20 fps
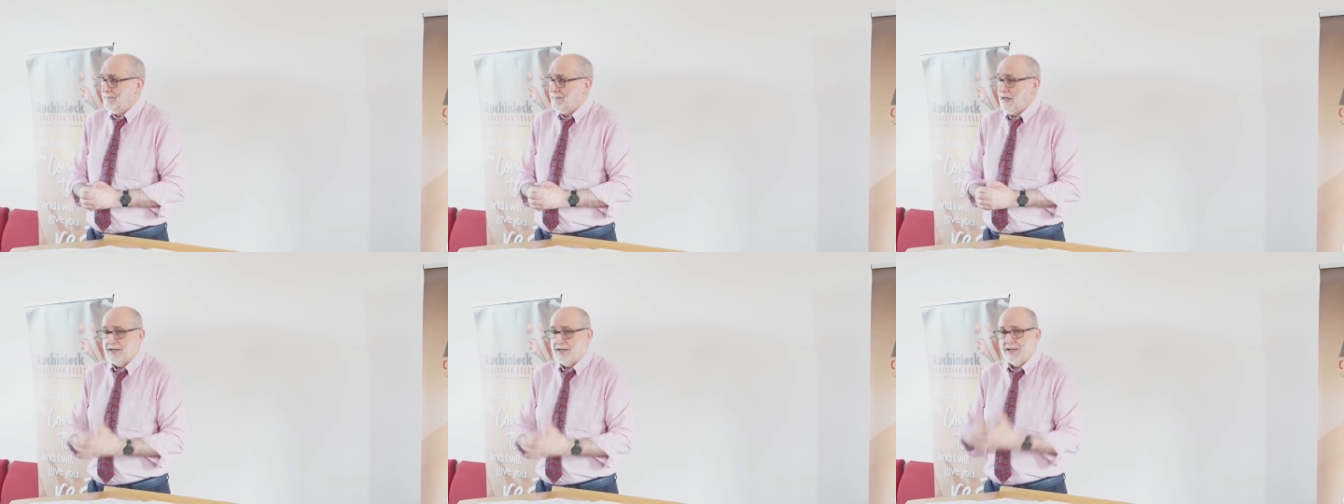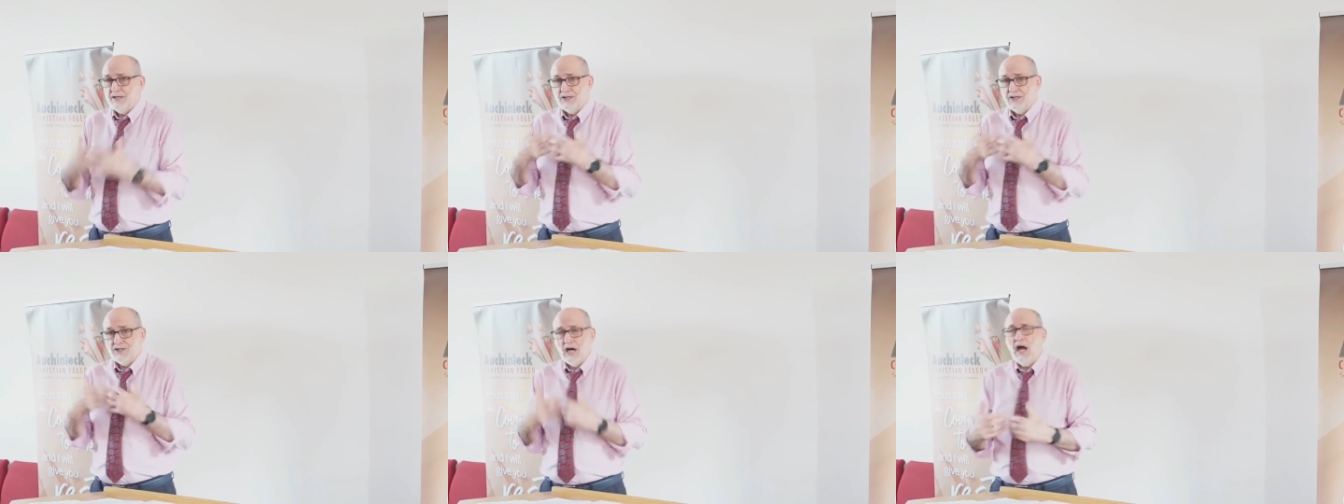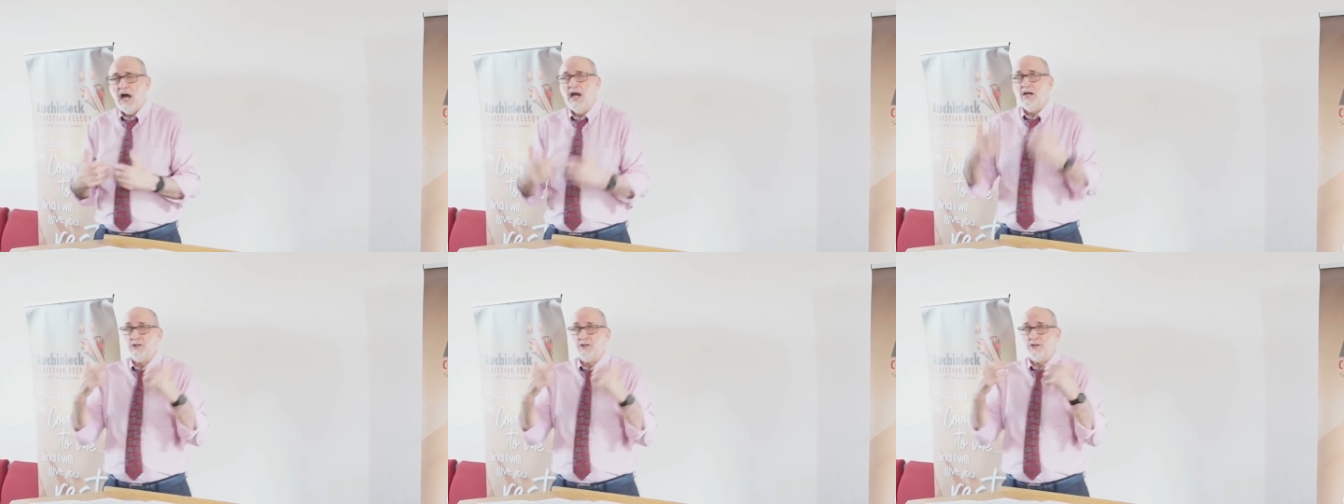And a
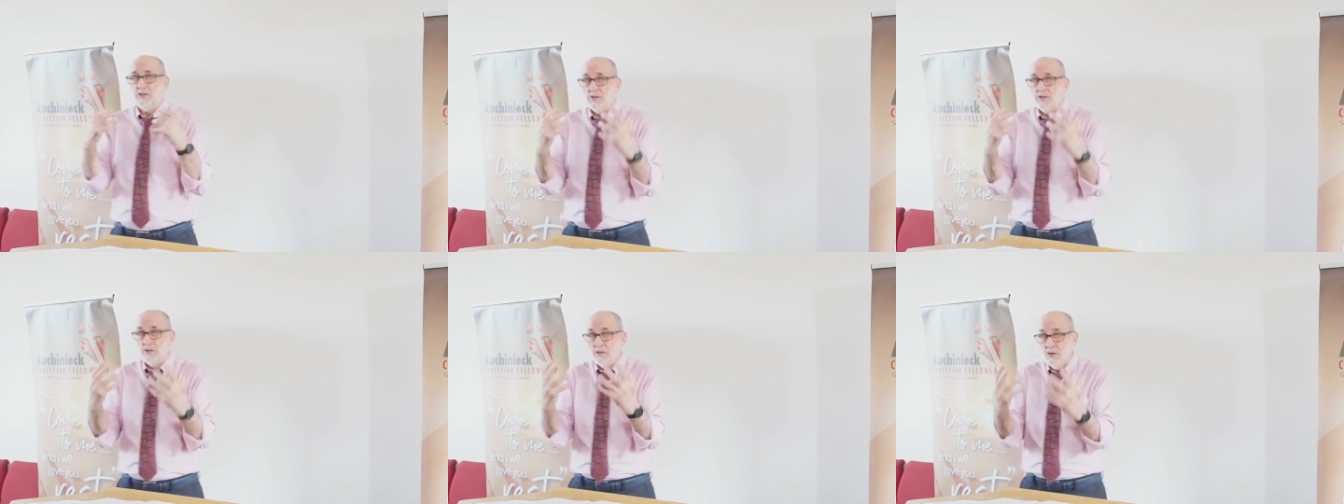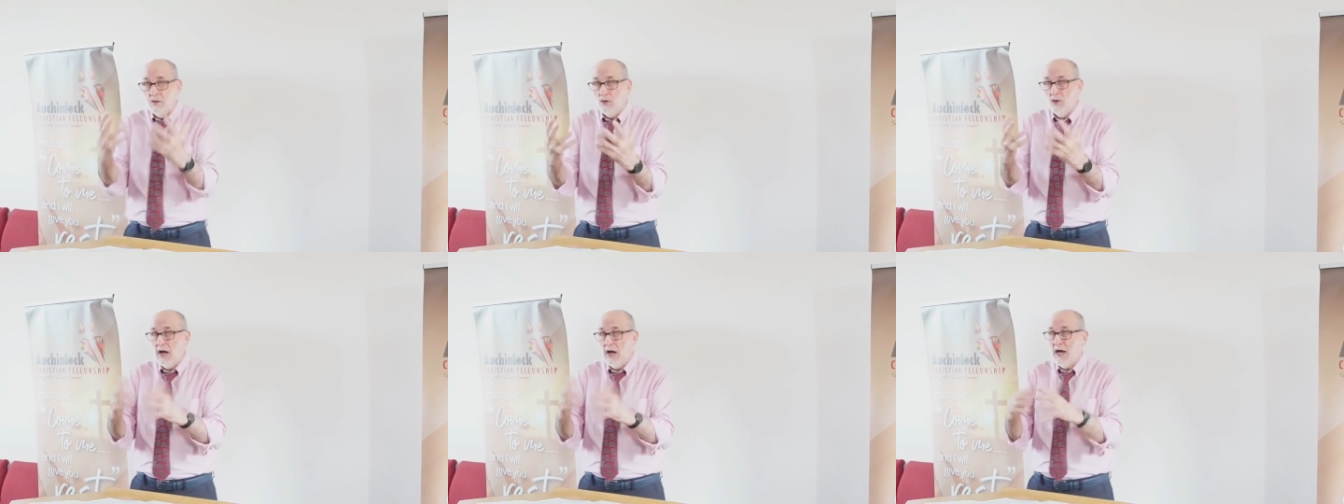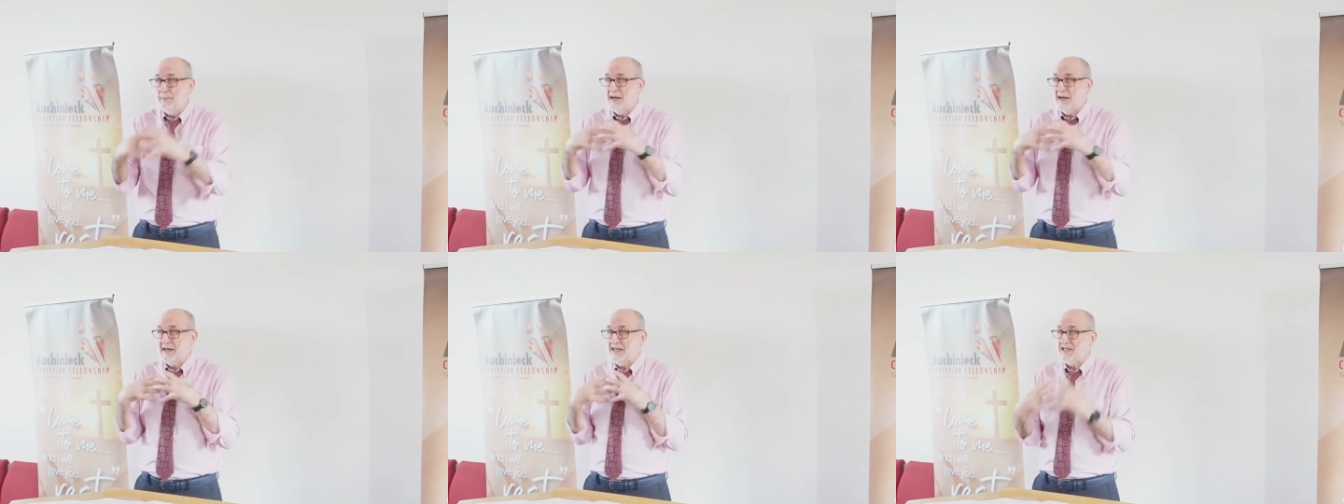desire to know
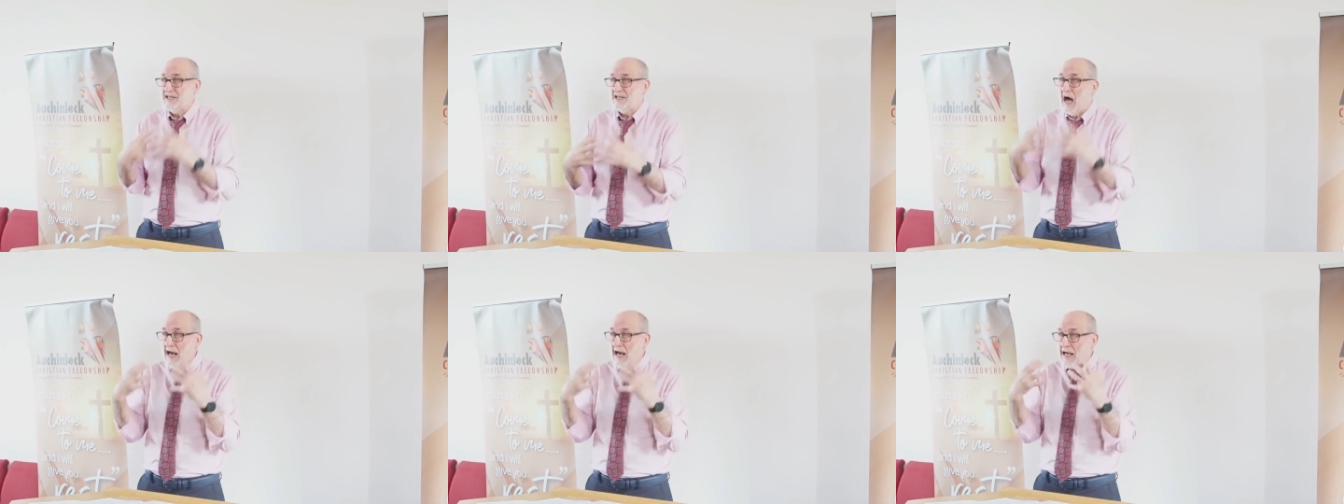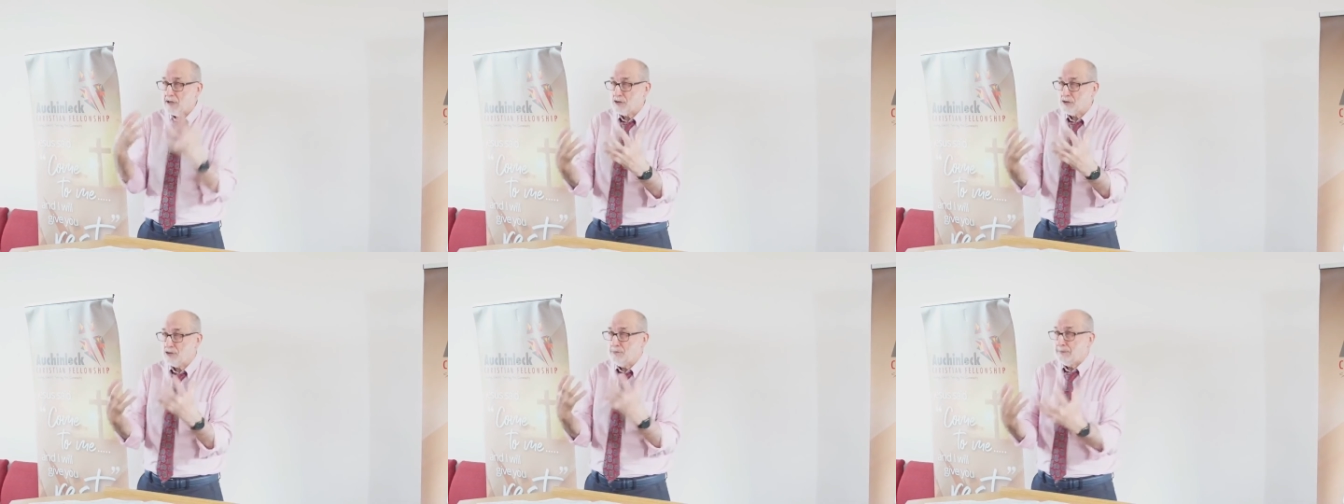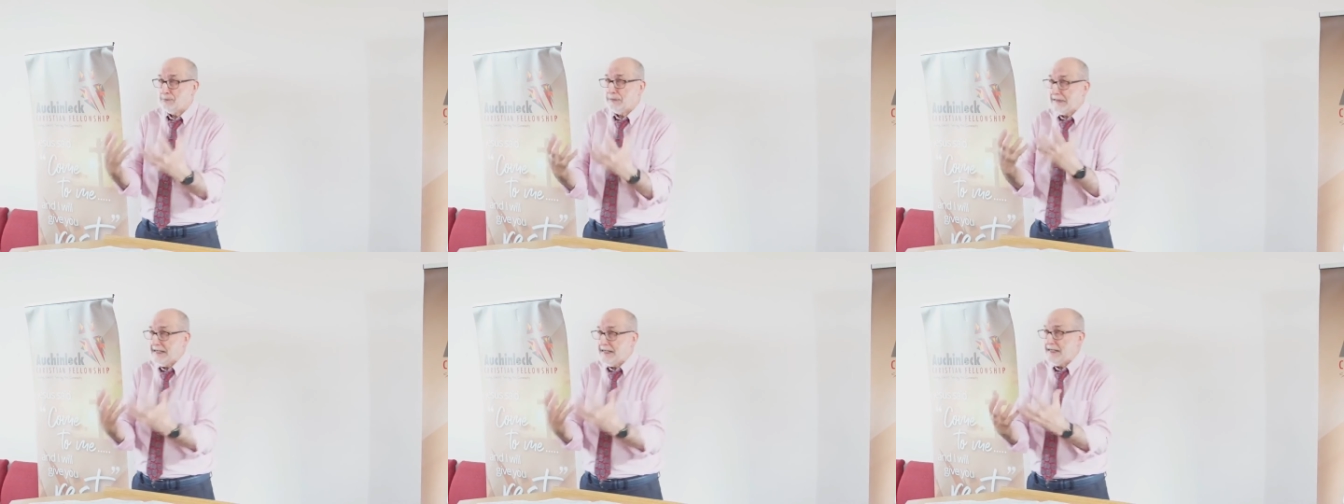Him, a desire to
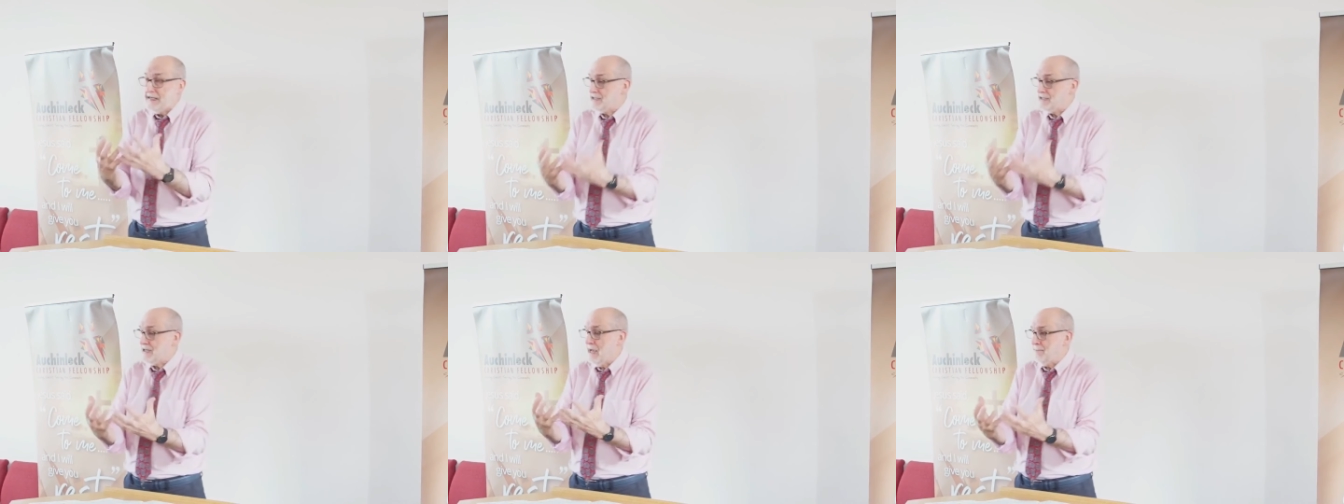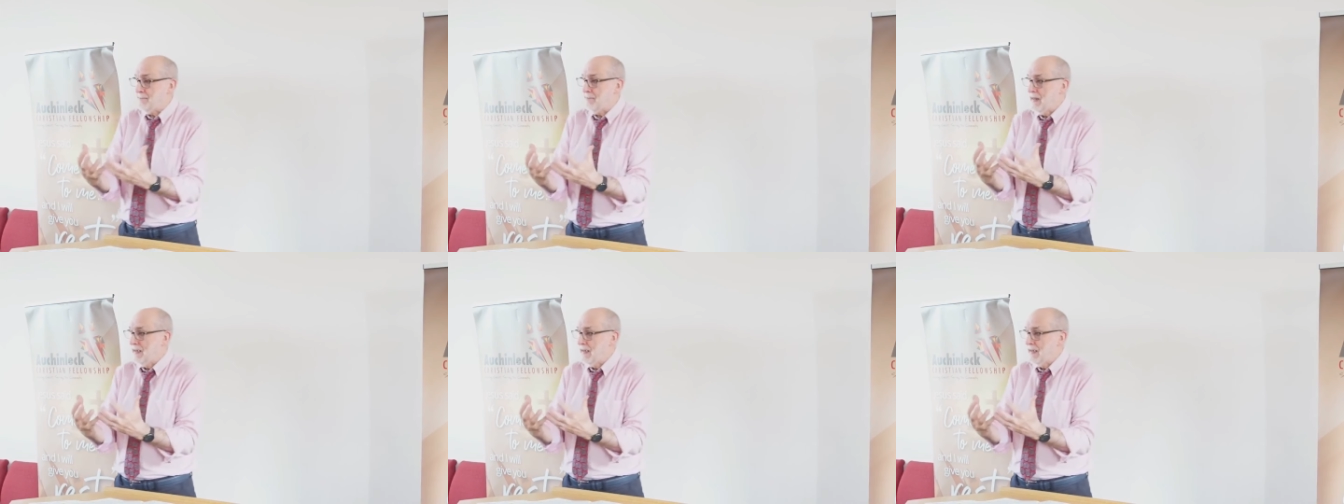please Him.